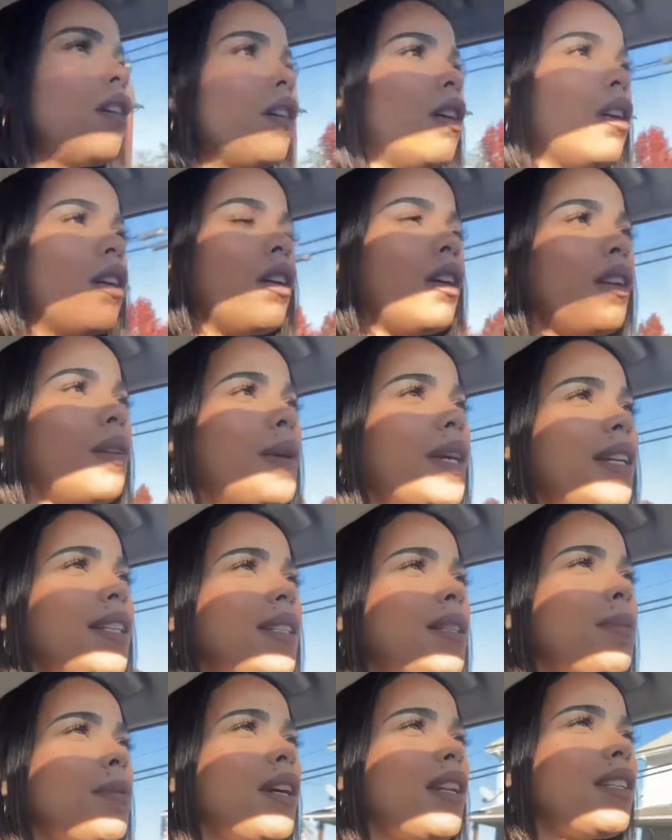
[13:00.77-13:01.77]
anyway,
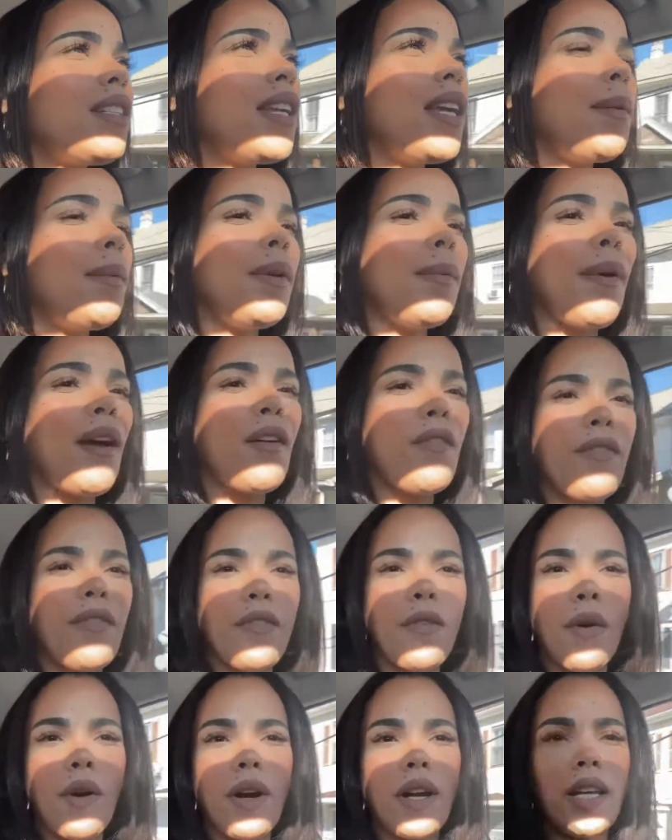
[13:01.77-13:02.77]
it's gonna take me about
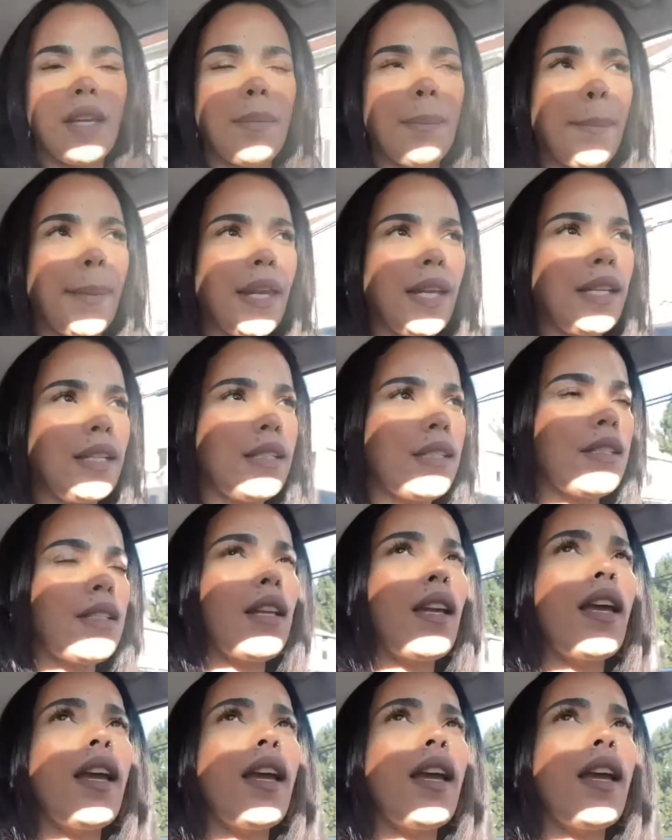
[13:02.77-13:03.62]
40 minutes to get